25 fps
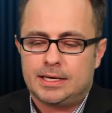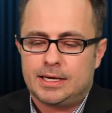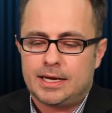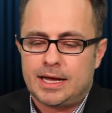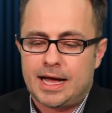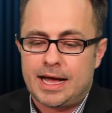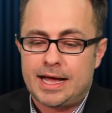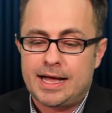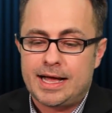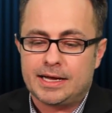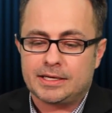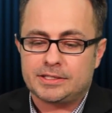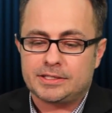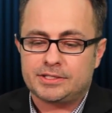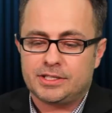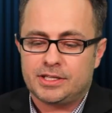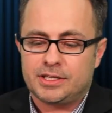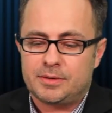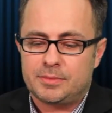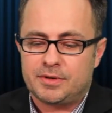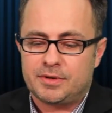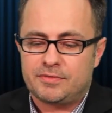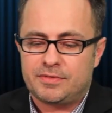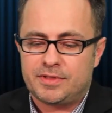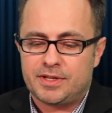I actually
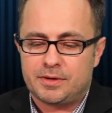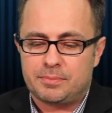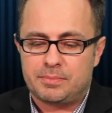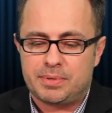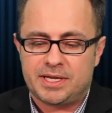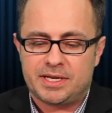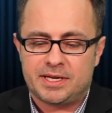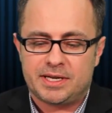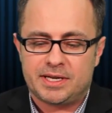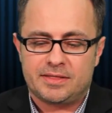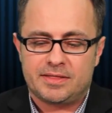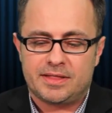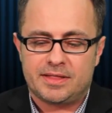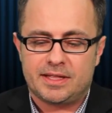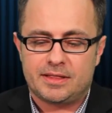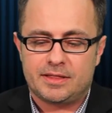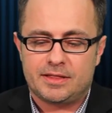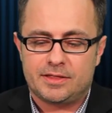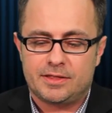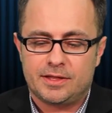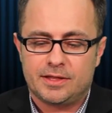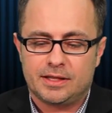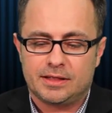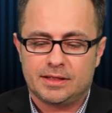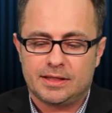am of the opinion
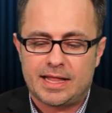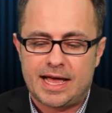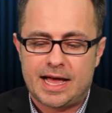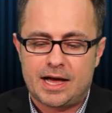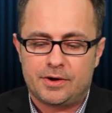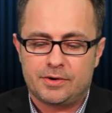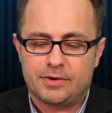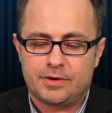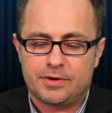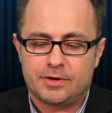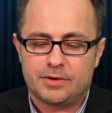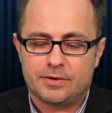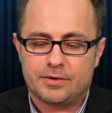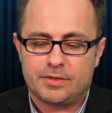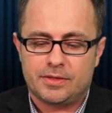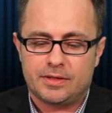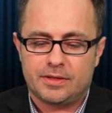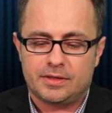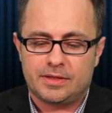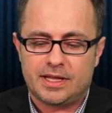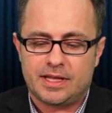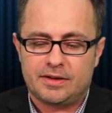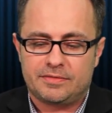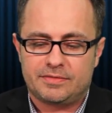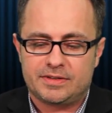that the louder the
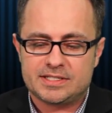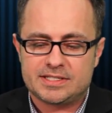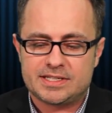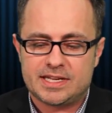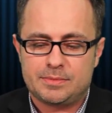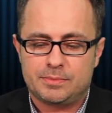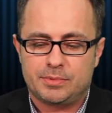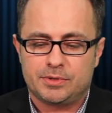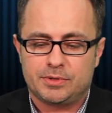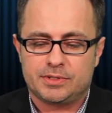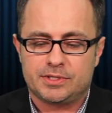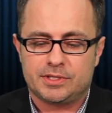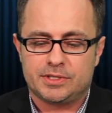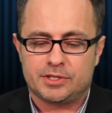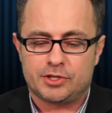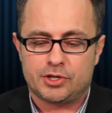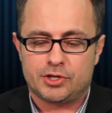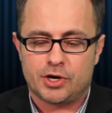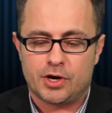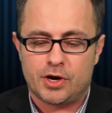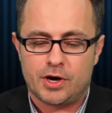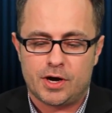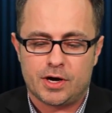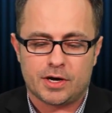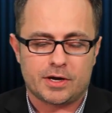left is able to
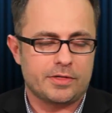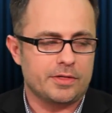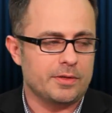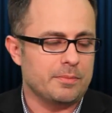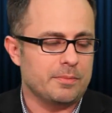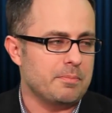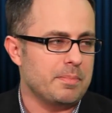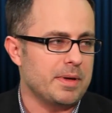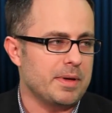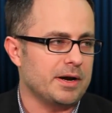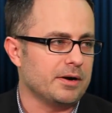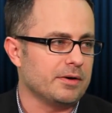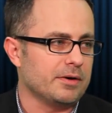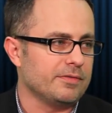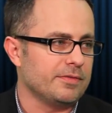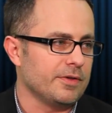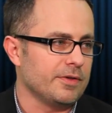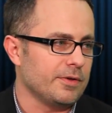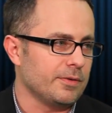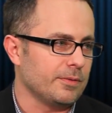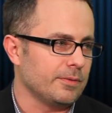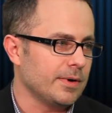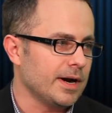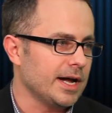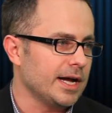talk, the better for
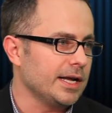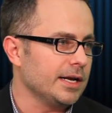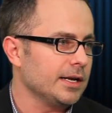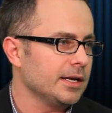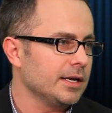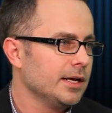the right.